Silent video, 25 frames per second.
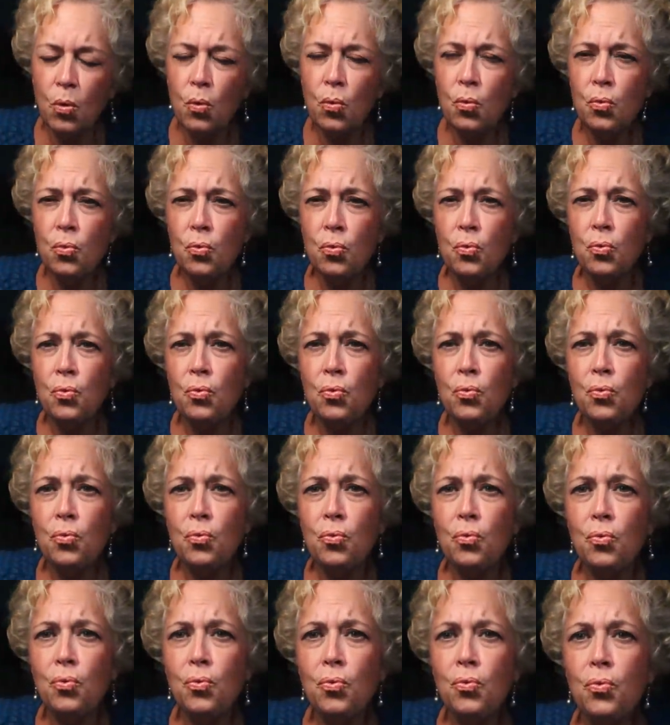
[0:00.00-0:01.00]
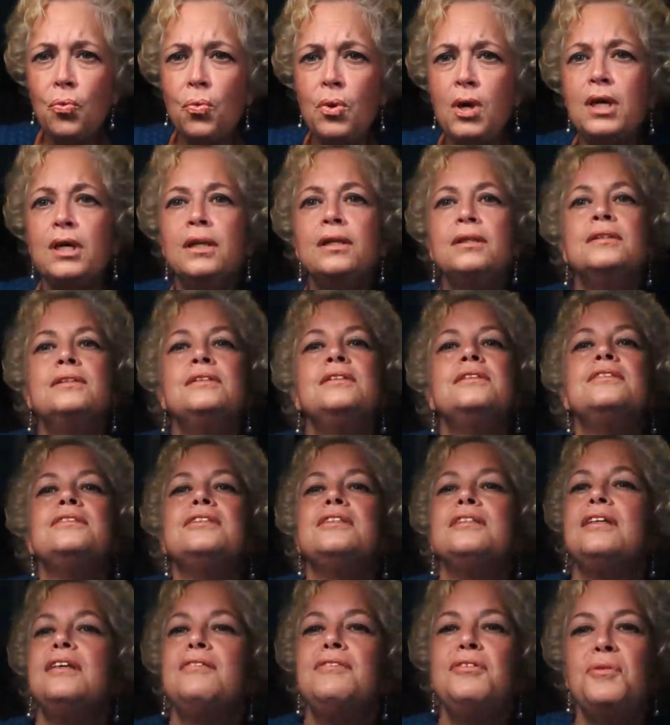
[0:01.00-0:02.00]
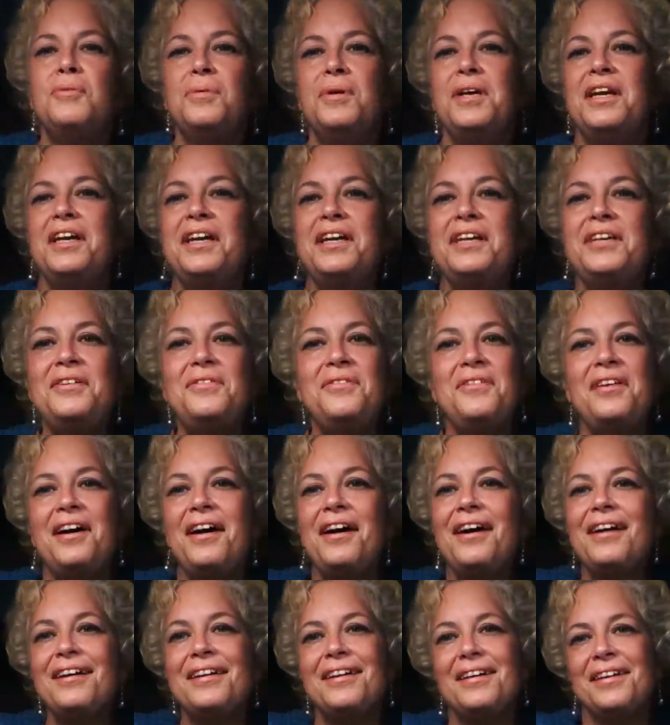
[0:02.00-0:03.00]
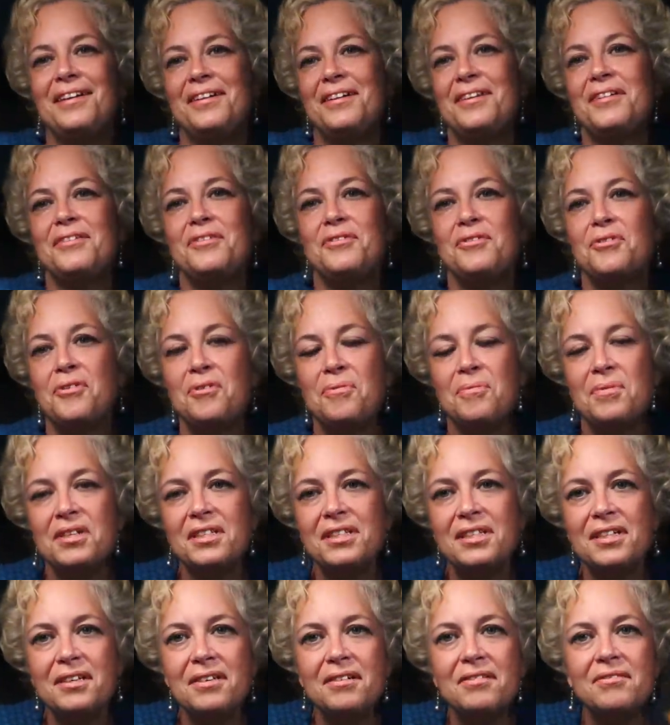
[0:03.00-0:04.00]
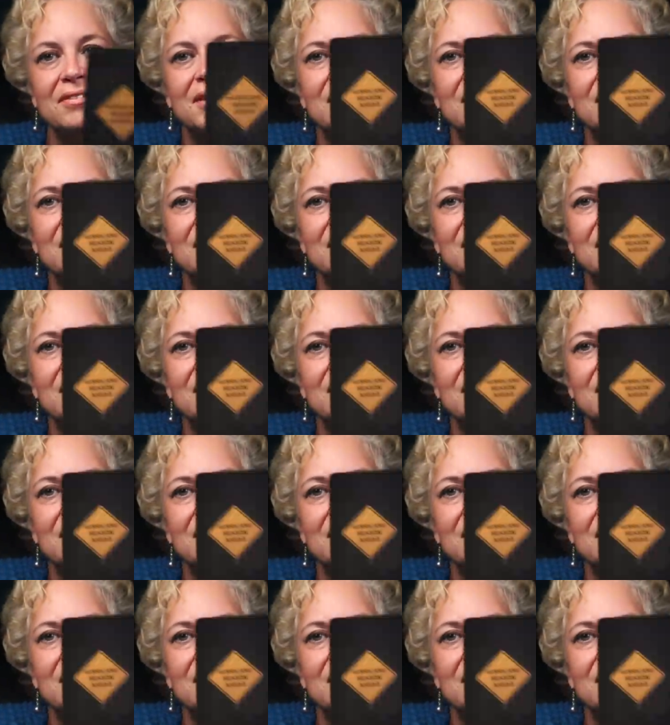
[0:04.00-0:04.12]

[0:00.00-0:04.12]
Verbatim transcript: Ooh, do you love it when I do that? I can't control myself.